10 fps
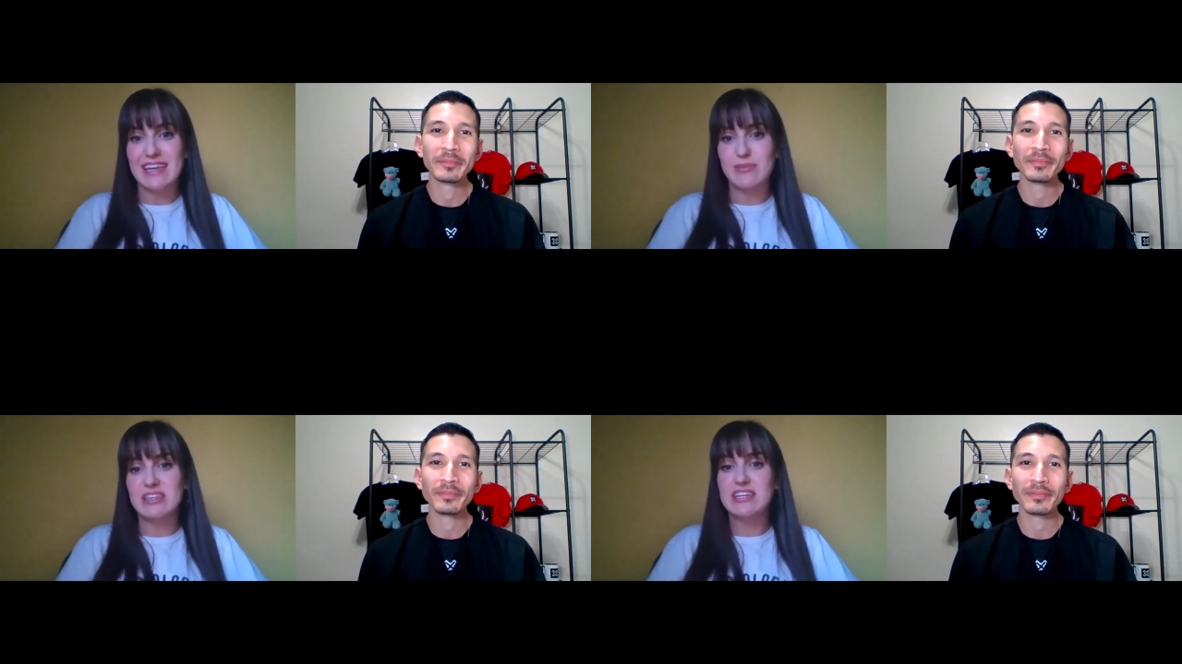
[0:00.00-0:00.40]
Speaker 1: I
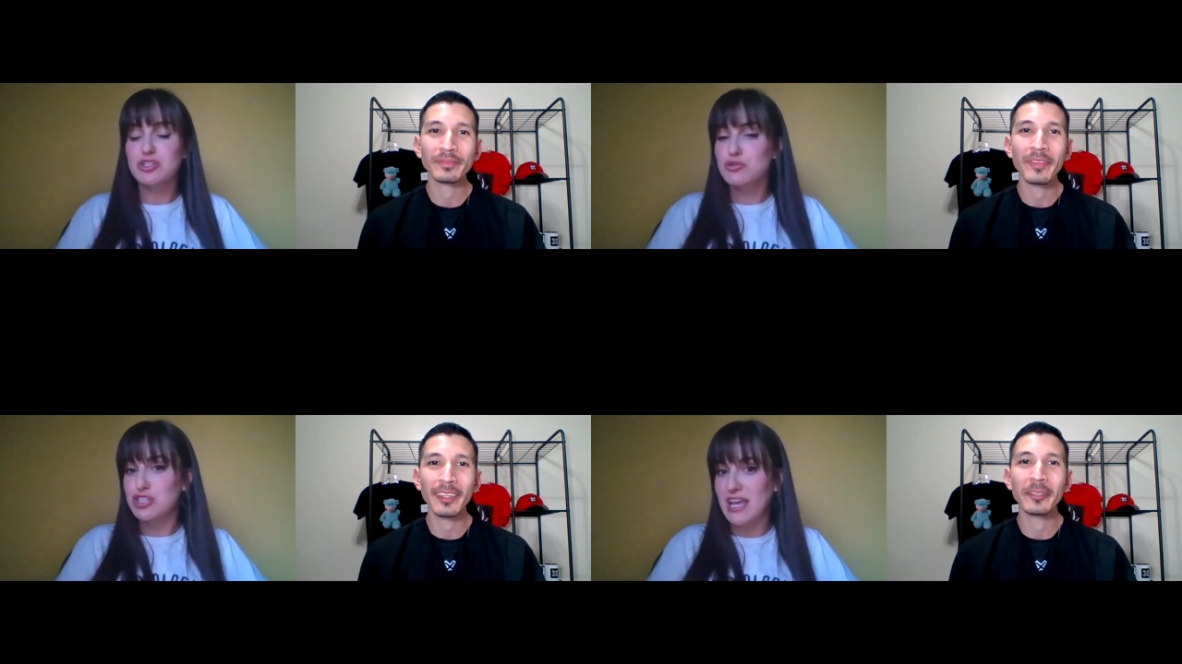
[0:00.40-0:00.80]
mean they do
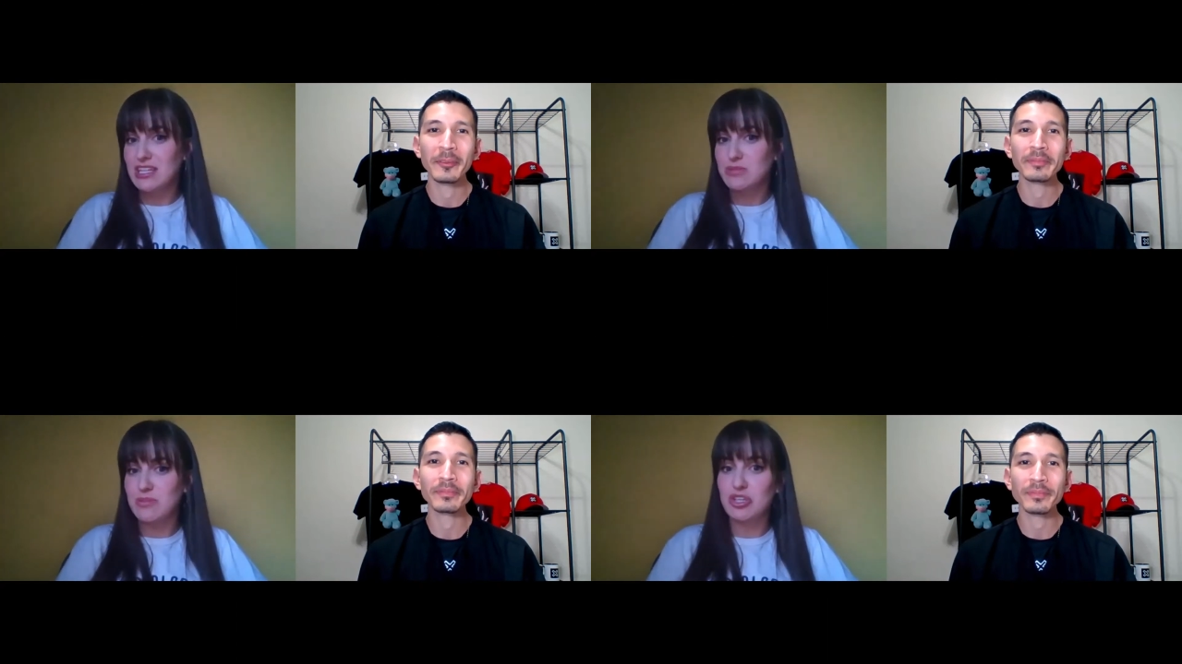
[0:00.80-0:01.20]

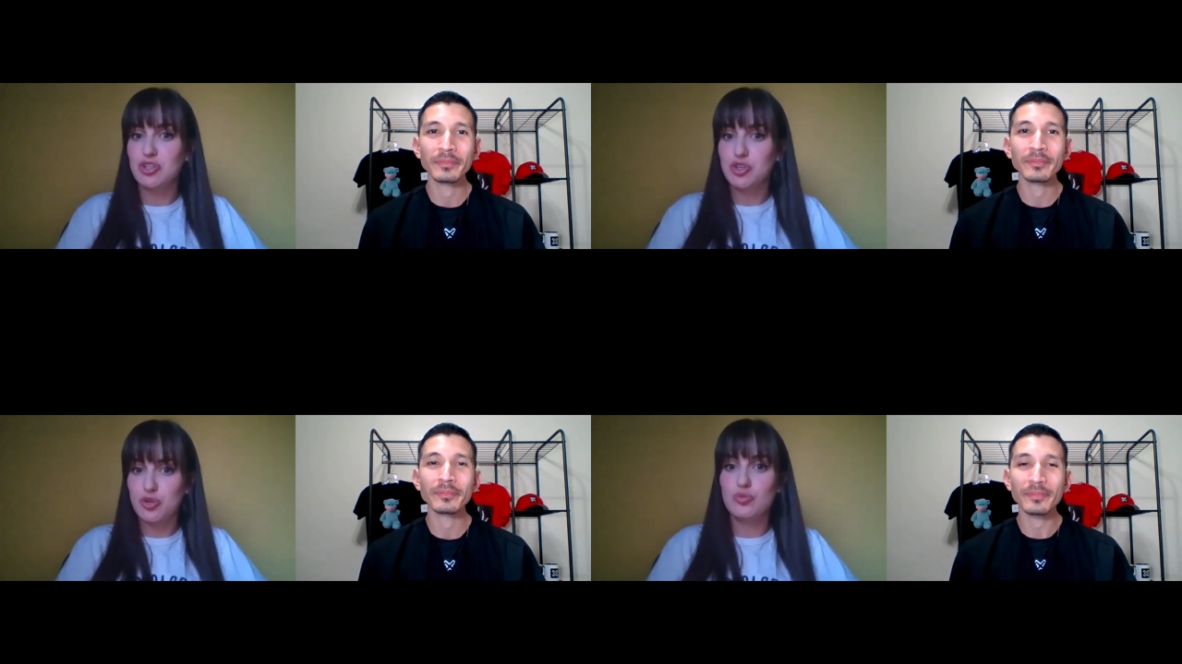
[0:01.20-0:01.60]
change, but
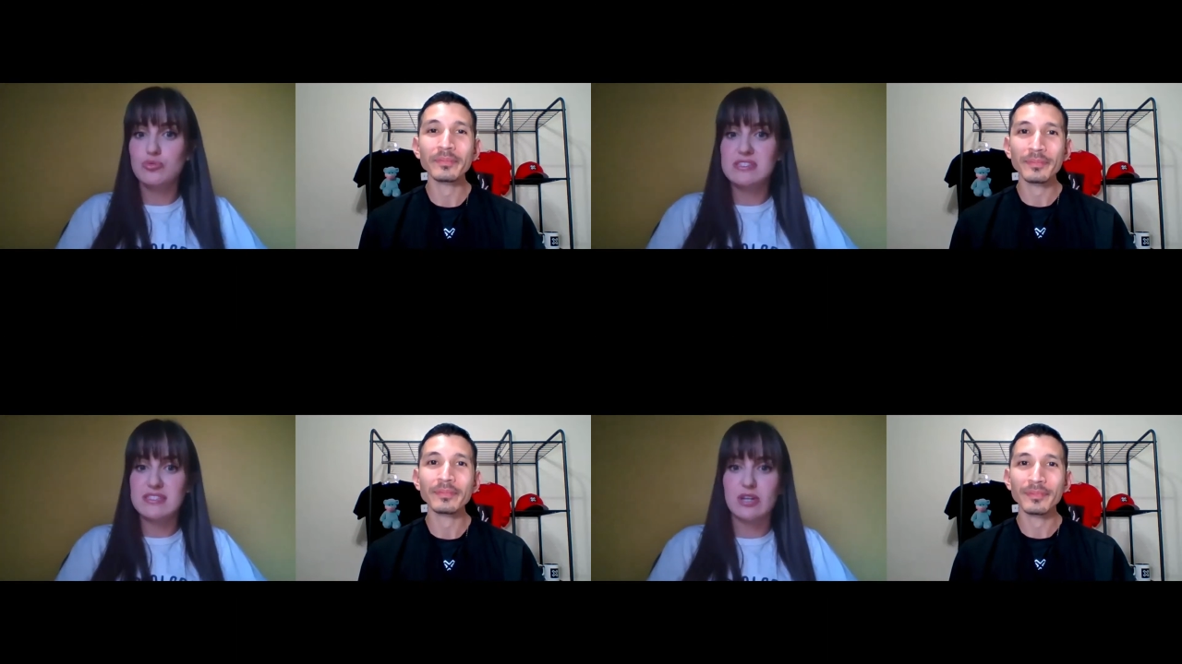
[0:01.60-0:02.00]
you
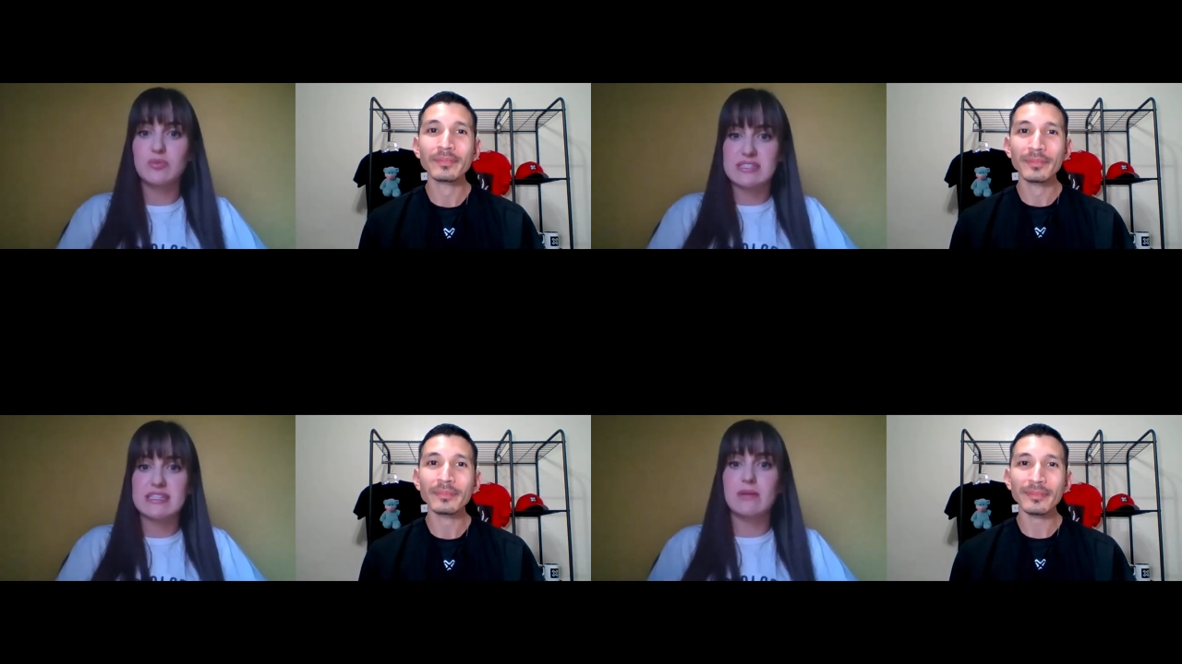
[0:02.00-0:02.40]
deal with the same